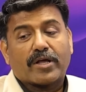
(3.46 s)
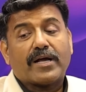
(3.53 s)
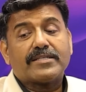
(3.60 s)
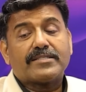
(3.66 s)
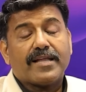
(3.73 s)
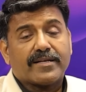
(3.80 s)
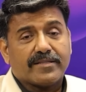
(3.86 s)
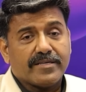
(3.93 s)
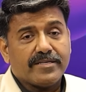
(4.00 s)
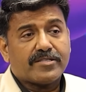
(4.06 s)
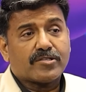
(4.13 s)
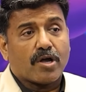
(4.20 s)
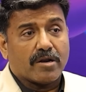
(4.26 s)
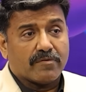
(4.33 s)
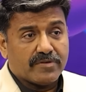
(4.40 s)
podcasts like
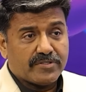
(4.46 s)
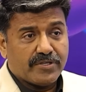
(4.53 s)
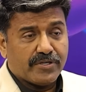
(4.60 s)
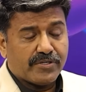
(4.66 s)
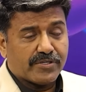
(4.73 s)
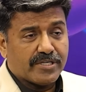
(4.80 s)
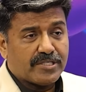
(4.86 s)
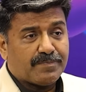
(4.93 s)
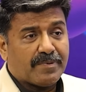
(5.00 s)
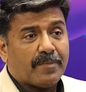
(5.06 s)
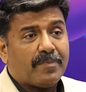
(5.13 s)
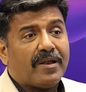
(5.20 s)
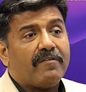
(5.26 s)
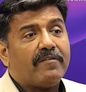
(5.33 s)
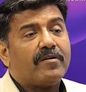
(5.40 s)
these, conversations,
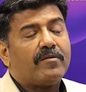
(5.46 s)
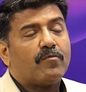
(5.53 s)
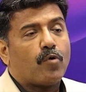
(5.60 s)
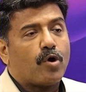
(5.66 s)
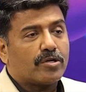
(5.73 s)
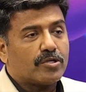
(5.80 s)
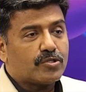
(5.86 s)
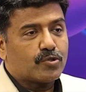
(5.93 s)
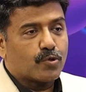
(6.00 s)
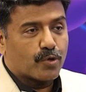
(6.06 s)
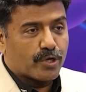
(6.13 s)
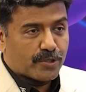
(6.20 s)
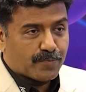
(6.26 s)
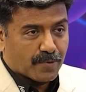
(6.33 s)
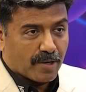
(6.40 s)
people having water
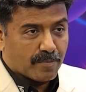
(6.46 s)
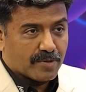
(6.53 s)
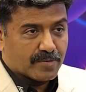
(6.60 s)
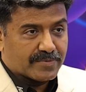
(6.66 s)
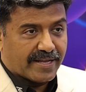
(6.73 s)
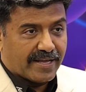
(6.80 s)
storage problems,